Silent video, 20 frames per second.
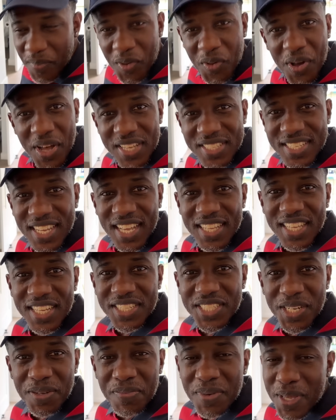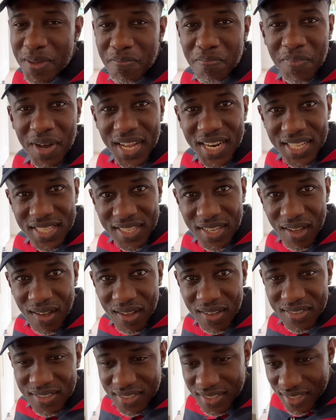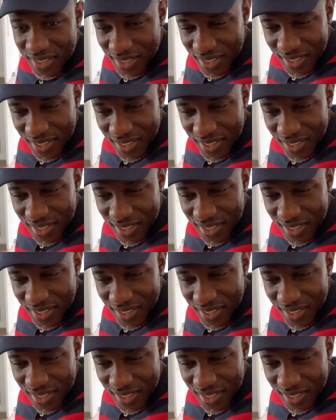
I start a gym named Body Talks.